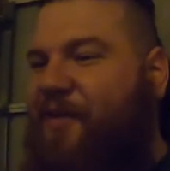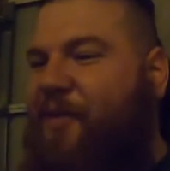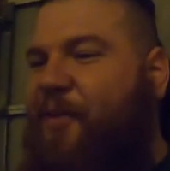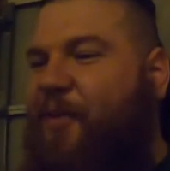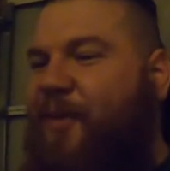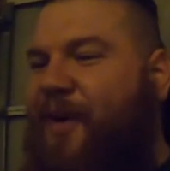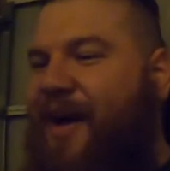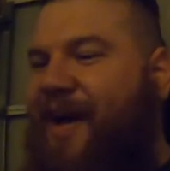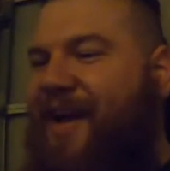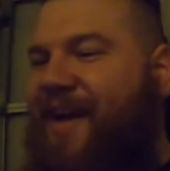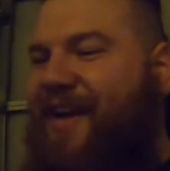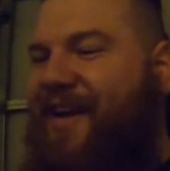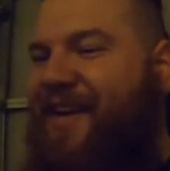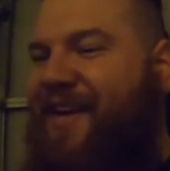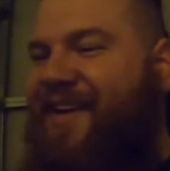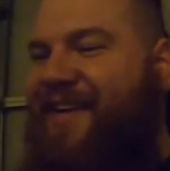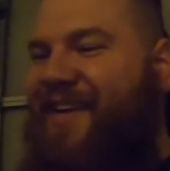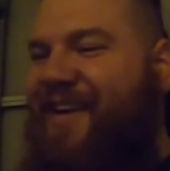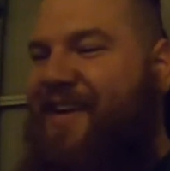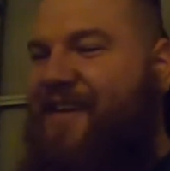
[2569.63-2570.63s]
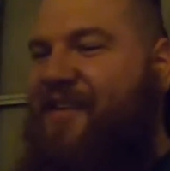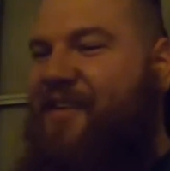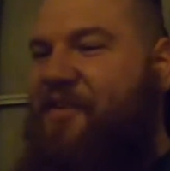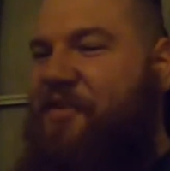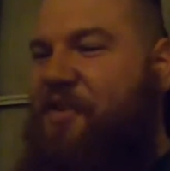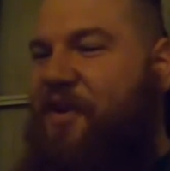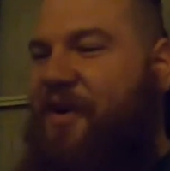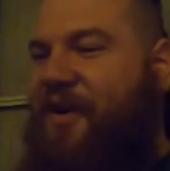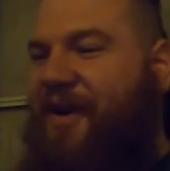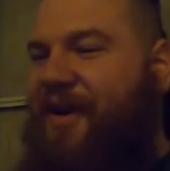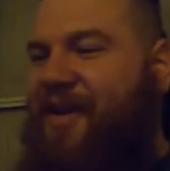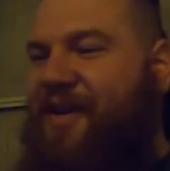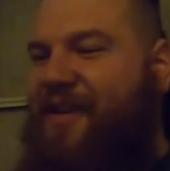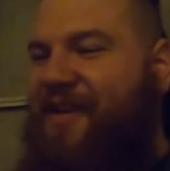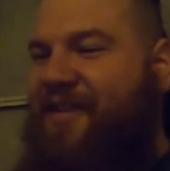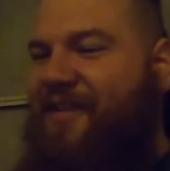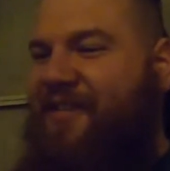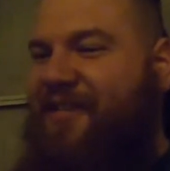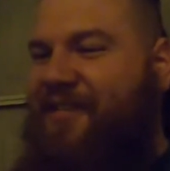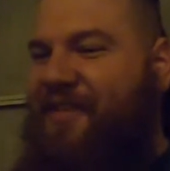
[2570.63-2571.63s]
Wyatt. Sorry, getting
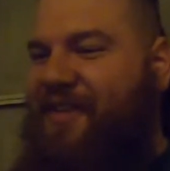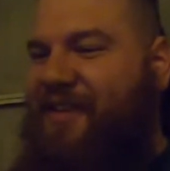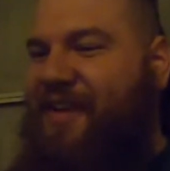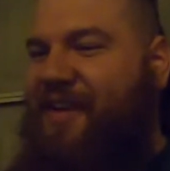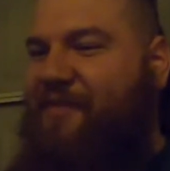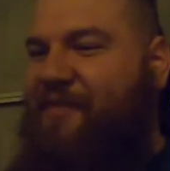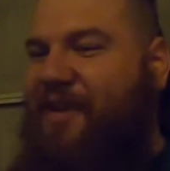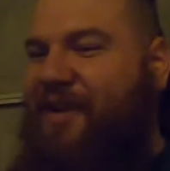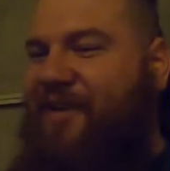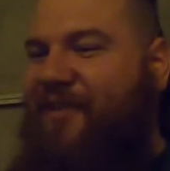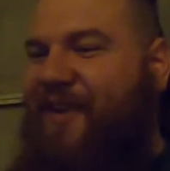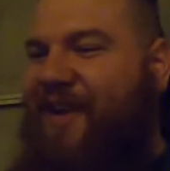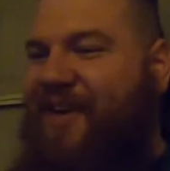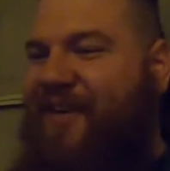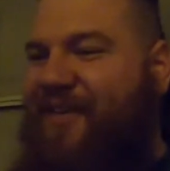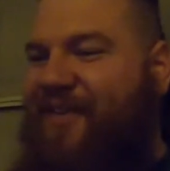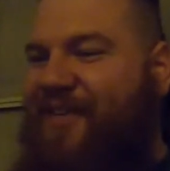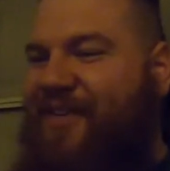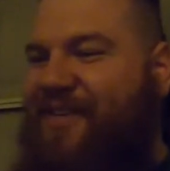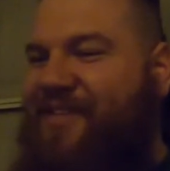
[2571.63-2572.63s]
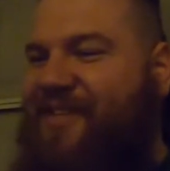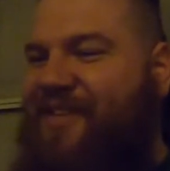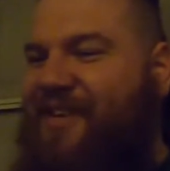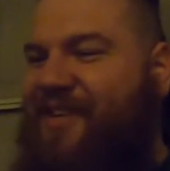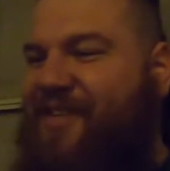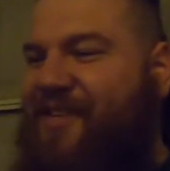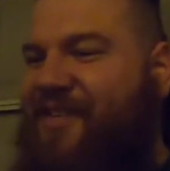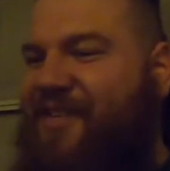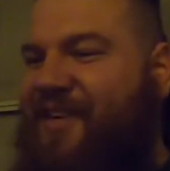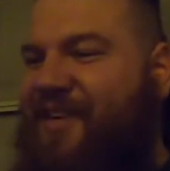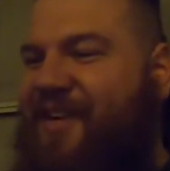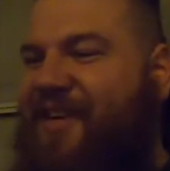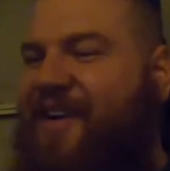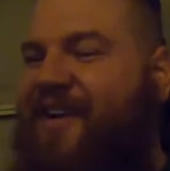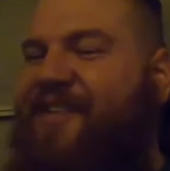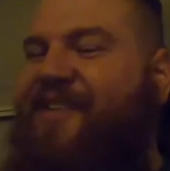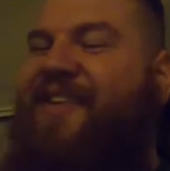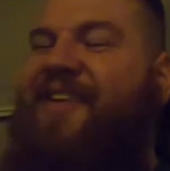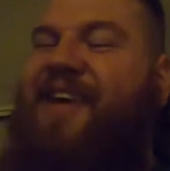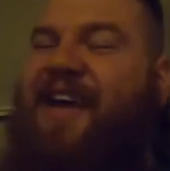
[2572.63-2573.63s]
a little deep. Anyway, Odin is an interesting
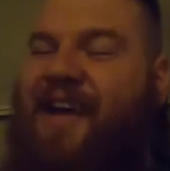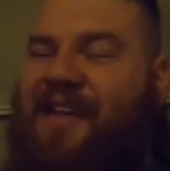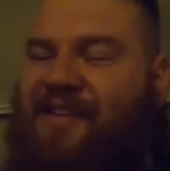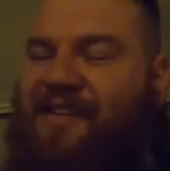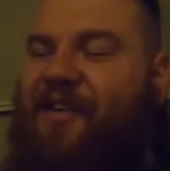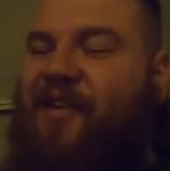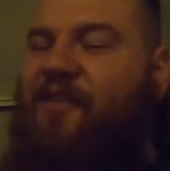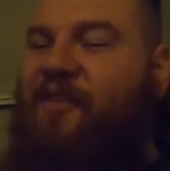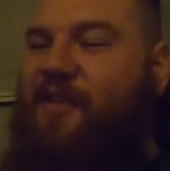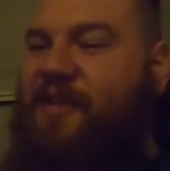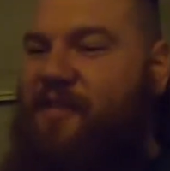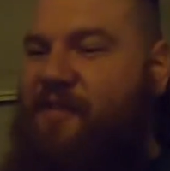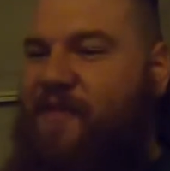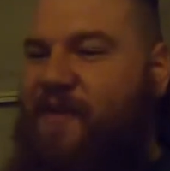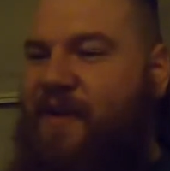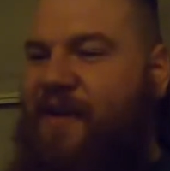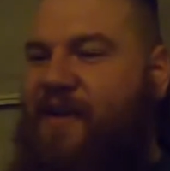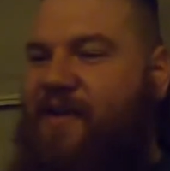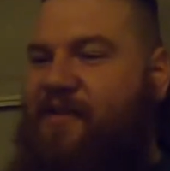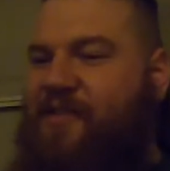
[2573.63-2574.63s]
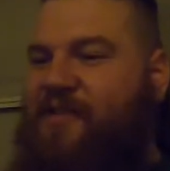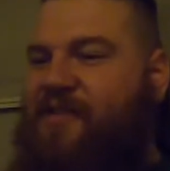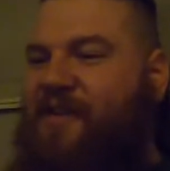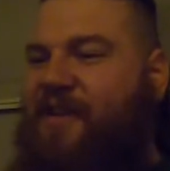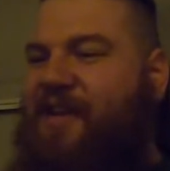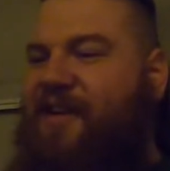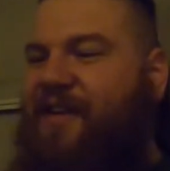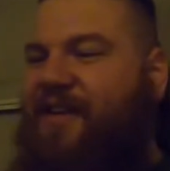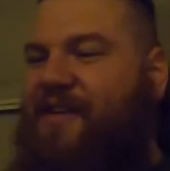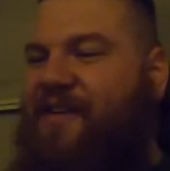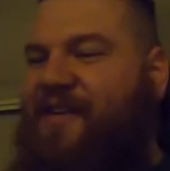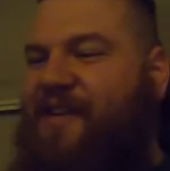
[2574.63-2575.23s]
character. Yes, Odin is very interesting.